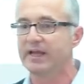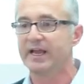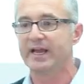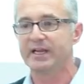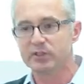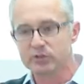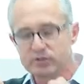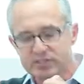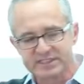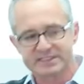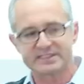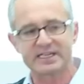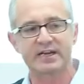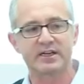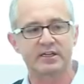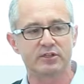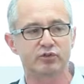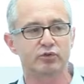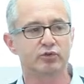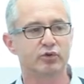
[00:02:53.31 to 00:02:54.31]
and you
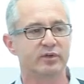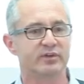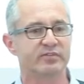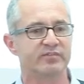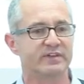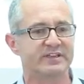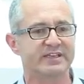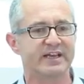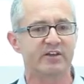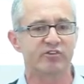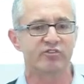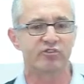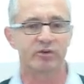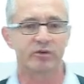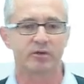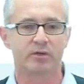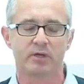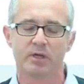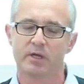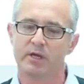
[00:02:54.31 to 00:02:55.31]
decided to do an
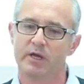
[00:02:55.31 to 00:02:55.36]
invitation,